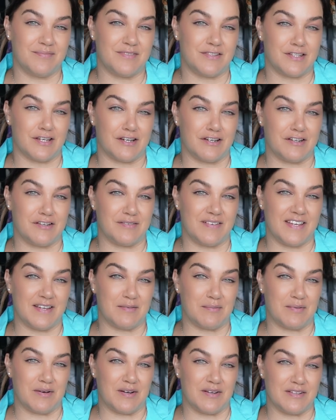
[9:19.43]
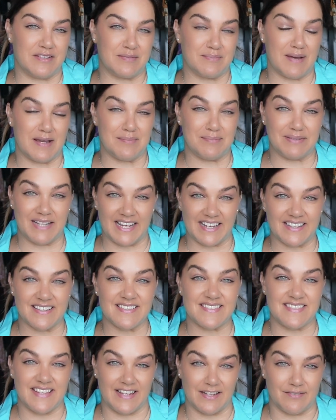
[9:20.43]
So it was my black
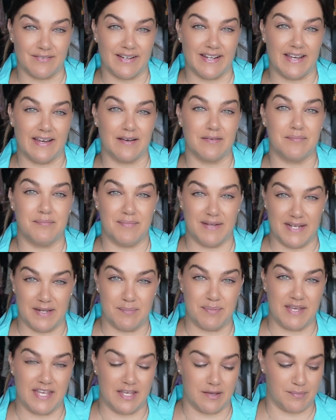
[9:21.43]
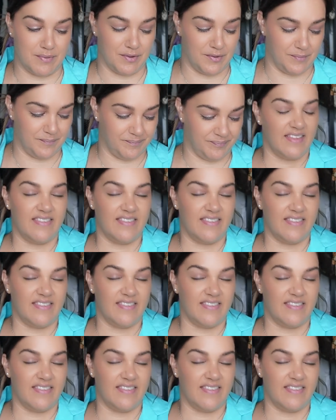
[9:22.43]
Selleria mini Peekaboo.